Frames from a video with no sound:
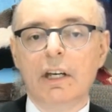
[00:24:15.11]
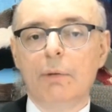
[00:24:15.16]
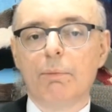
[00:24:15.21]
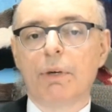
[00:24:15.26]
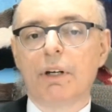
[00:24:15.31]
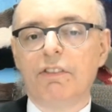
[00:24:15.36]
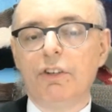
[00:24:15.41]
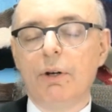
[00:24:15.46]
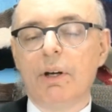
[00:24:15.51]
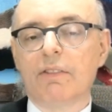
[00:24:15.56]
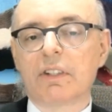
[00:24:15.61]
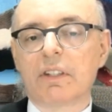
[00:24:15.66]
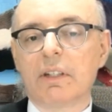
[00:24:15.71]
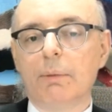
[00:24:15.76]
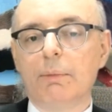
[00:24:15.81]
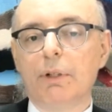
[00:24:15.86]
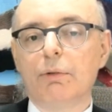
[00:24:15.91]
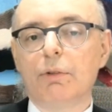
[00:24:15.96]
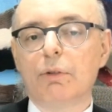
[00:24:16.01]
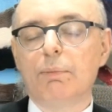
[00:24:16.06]
But if you have
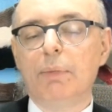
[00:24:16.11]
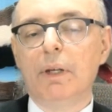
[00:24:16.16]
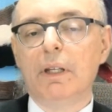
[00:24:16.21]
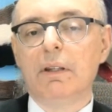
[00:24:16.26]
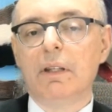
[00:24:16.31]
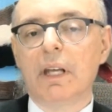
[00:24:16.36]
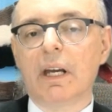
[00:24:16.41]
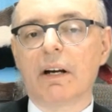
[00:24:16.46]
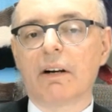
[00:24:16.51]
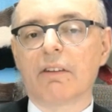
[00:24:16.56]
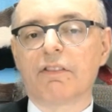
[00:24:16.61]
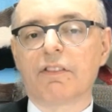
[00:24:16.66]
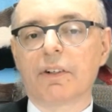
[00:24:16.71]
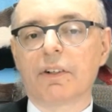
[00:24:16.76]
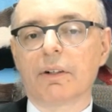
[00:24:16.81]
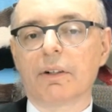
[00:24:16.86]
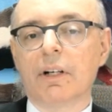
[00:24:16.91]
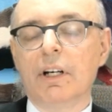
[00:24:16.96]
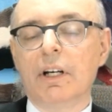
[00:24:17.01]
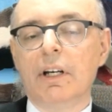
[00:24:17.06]
somebody who's been there
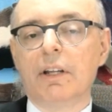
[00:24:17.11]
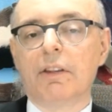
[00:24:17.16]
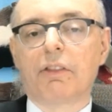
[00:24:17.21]
for